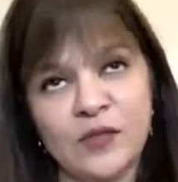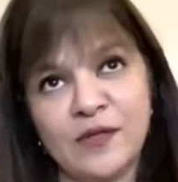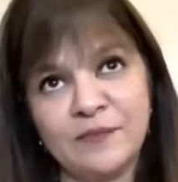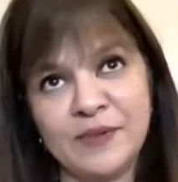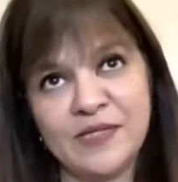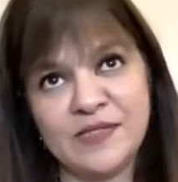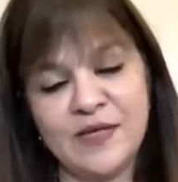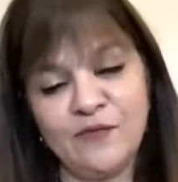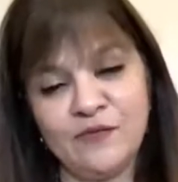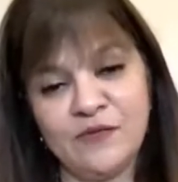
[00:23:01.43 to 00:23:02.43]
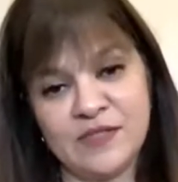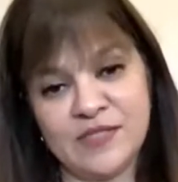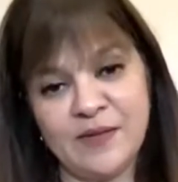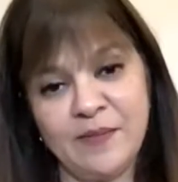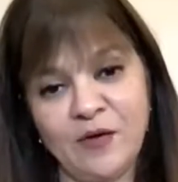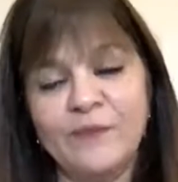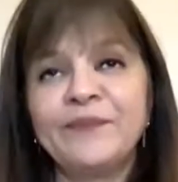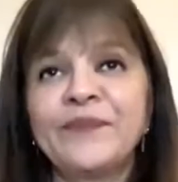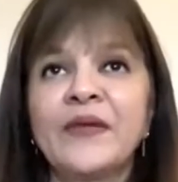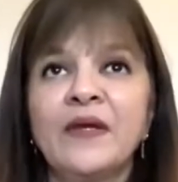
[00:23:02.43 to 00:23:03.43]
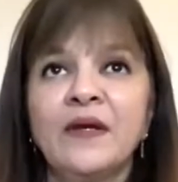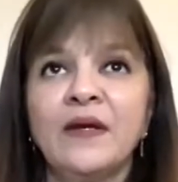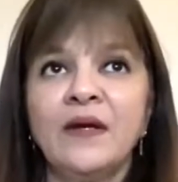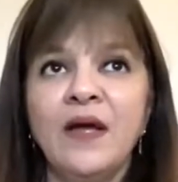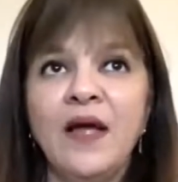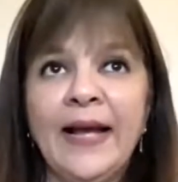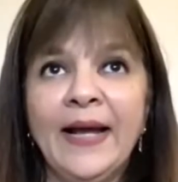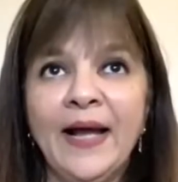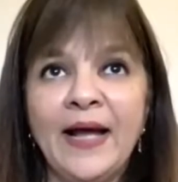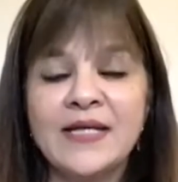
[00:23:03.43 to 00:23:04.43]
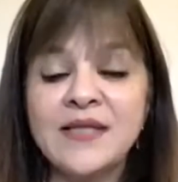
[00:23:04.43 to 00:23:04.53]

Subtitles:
it, but the same words came out. As